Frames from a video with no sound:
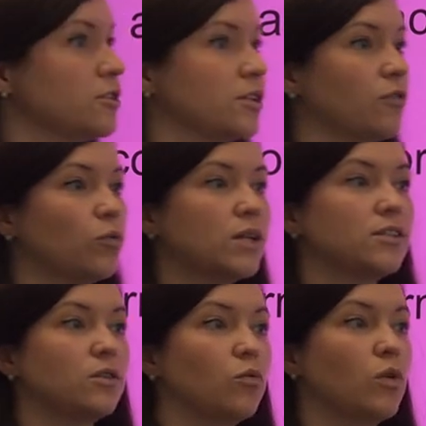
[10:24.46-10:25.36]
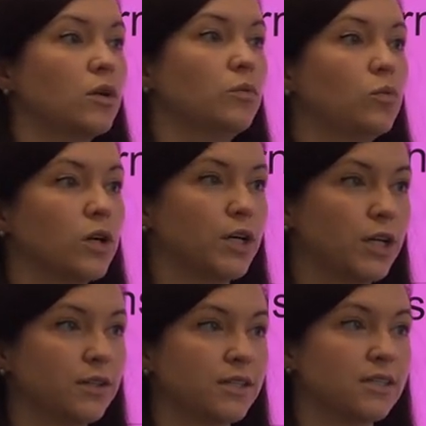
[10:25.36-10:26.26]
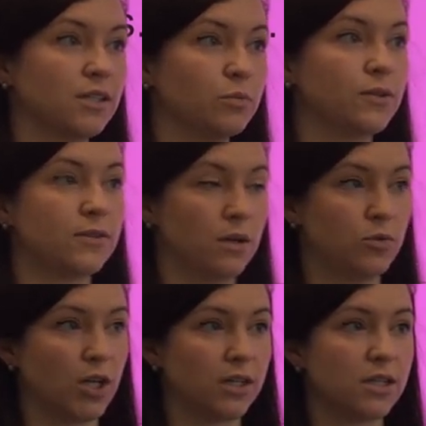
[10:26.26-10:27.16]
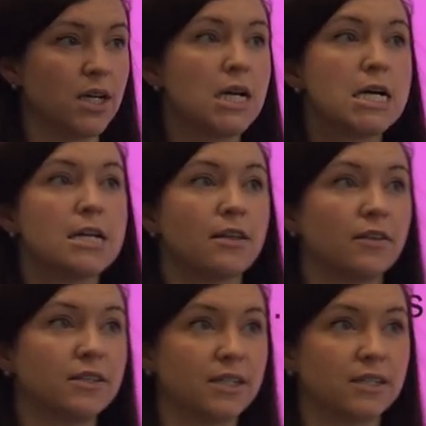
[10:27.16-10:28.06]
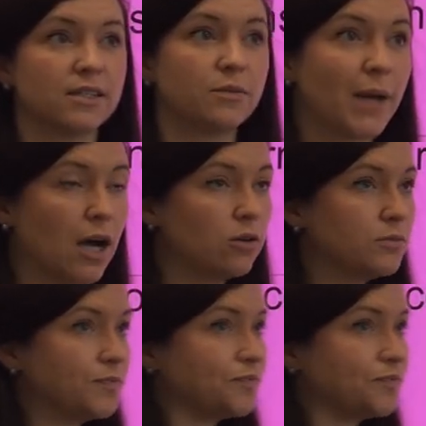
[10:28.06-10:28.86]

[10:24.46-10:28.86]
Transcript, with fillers: to yourself, what is the one word, the simple subject that the sentence is about?